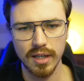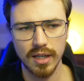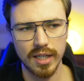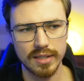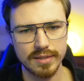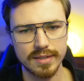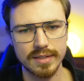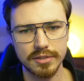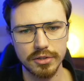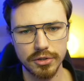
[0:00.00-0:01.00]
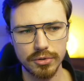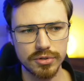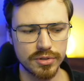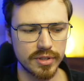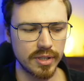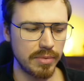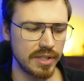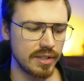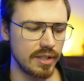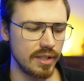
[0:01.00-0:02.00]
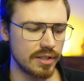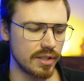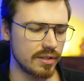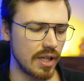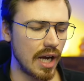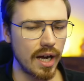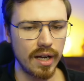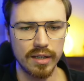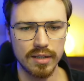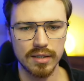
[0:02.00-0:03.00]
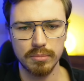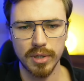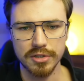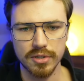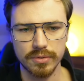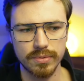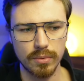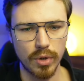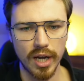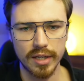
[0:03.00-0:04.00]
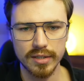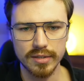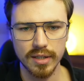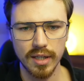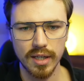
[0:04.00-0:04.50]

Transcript: and these institutions that basically just hire a bunch of writers